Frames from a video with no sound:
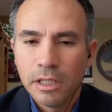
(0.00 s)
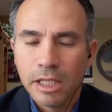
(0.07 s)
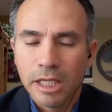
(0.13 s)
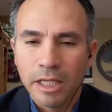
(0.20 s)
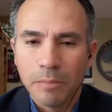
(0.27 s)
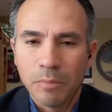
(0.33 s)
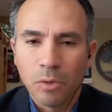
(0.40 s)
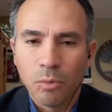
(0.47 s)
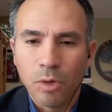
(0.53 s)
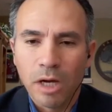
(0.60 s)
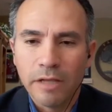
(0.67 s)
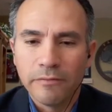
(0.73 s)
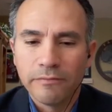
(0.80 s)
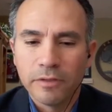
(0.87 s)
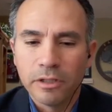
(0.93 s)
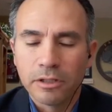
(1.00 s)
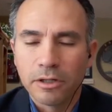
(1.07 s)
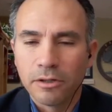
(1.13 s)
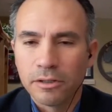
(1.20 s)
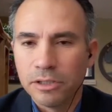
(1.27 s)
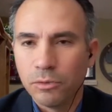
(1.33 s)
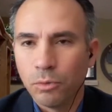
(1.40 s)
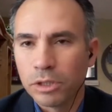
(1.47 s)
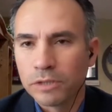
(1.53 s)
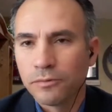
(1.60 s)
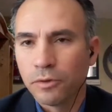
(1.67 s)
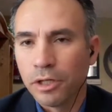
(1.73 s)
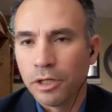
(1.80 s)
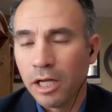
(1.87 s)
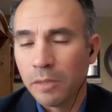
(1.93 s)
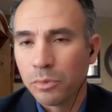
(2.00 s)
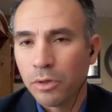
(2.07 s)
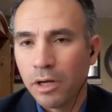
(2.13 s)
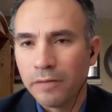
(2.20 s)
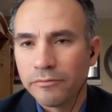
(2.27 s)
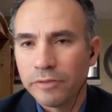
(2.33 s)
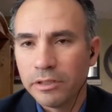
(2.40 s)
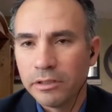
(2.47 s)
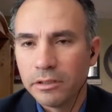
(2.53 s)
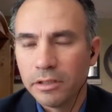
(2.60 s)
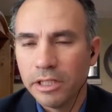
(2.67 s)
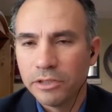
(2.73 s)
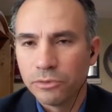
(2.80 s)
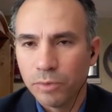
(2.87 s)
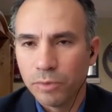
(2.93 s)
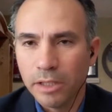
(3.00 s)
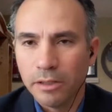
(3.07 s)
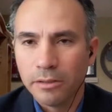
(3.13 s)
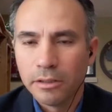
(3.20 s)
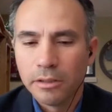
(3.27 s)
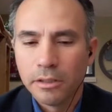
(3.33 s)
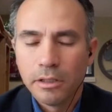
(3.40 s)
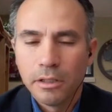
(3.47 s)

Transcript: and my wife currently works for a nonprofit as well.